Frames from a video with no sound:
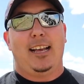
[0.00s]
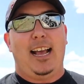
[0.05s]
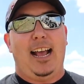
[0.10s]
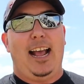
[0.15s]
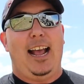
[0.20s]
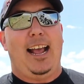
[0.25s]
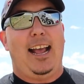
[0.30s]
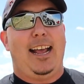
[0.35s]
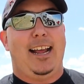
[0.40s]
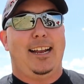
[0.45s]

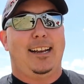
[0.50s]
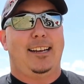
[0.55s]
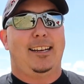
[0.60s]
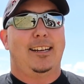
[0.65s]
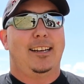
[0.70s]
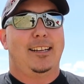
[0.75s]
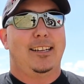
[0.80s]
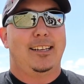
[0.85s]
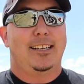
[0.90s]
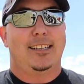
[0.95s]

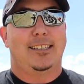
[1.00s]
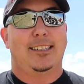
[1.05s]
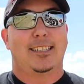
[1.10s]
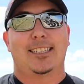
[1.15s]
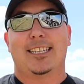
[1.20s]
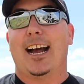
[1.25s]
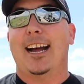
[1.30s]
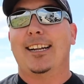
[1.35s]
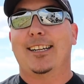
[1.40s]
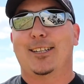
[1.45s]
and
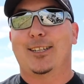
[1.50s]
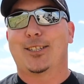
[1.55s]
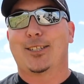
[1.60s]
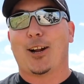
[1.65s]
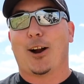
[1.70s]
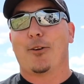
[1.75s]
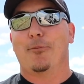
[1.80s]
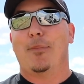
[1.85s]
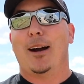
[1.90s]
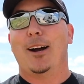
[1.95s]
decided to
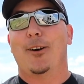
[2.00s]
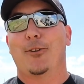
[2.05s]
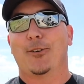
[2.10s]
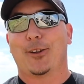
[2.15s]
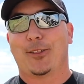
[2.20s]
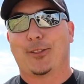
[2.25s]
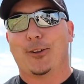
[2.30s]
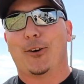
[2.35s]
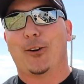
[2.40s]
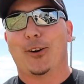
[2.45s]
start my own
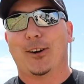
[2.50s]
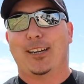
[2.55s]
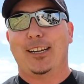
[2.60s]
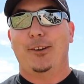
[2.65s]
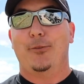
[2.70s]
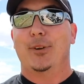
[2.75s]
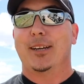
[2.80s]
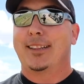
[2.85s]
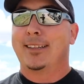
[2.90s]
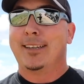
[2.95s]
authority
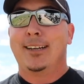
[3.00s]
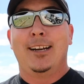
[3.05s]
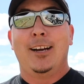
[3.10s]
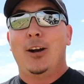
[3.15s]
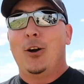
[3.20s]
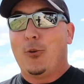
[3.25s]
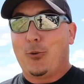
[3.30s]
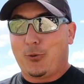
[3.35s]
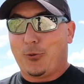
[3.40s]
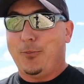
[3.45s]
with,
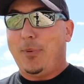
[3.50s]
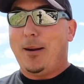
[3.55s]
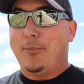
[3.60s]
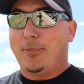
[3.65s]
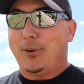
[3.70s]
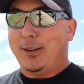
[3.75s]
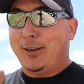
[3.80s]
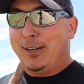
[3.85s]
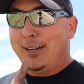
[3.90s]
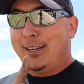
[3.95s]

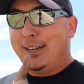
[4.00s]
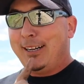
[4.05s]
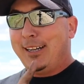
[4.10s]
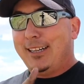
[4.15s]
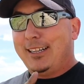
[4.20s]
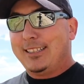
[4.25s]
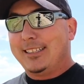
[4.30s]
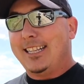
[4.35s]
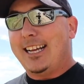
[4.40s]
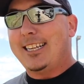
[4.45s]
remember,
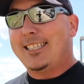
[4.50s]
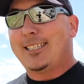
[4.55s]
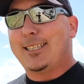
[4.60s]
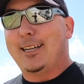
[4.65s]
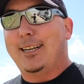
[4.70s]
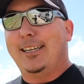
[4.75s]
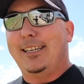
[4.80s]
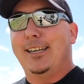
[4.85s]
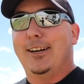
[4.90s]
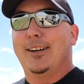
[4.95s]
less
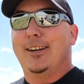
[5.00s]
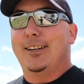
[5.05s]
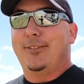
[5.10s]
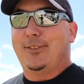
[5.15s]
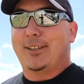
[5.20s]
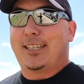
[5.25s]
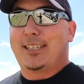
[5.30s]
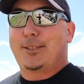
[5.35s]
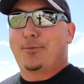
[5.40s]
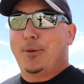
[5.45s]
than a year of
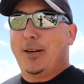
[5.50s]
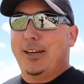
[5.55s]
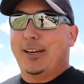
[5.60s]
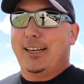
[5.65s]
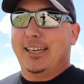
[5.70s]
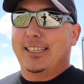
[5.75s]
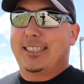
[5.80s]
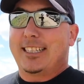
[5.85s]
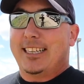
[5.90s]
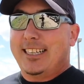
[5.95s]

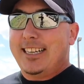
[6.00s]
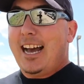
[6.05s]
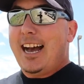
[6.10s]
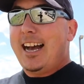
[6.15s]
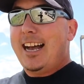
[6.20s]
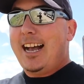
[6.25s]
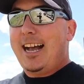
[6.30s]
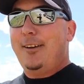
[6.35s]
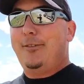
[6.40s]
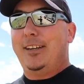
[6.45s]
experience and
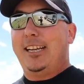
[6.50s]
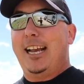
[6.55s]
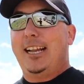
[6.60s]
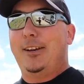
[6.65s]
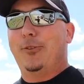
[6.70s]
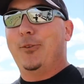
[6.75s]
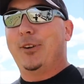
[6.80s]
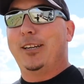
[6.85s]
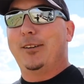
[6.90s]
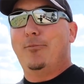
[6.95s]
not having
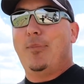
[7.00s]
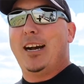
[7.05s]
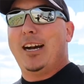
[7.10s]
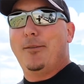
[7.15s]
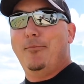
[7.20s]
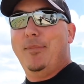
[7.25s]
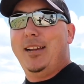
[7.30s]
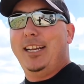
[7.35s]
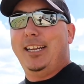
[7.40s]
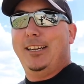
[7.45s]
anyone in my
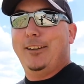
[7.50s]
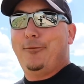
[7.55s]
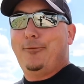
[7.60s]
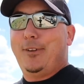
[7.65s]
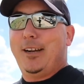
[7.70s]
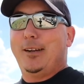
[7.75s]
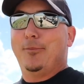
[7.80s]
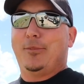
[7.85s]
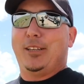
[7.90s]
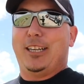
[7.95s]
immediate
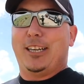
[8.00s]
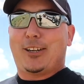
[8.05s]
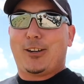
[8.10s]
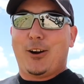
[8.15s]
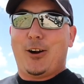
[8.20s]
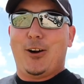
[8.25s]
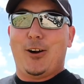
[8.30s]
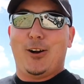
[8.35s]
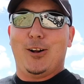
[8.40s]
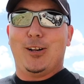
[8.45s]
family to
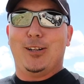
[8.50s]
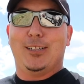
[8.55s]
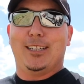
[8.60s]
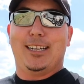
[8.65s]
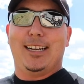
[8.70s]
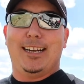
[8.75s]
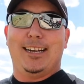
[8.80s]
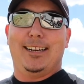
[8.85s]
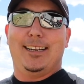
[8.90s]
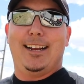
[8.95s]
call
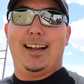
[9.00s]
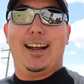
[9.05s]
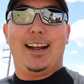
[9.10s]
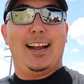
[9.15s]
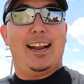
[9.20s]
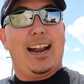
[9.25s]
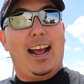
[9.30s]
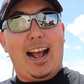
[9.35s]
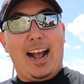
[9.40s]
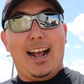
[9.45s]
and
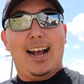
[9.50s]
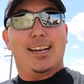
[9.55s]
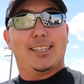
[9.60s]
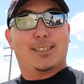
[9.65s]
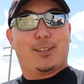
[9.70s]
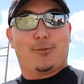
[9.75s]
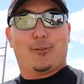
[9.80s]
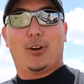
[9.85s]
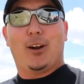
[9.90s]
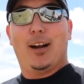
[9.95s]

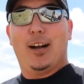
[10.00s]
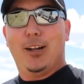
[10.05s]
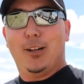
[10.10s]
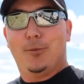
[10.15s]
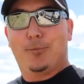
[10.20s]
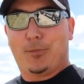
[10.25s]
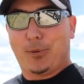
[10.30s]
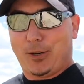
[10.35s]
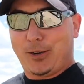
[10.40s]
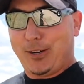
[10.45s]
ask for
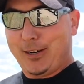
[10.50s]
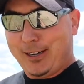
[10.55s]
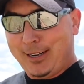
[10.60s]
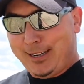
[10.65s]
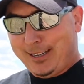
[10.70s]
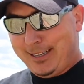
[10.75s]
help, or,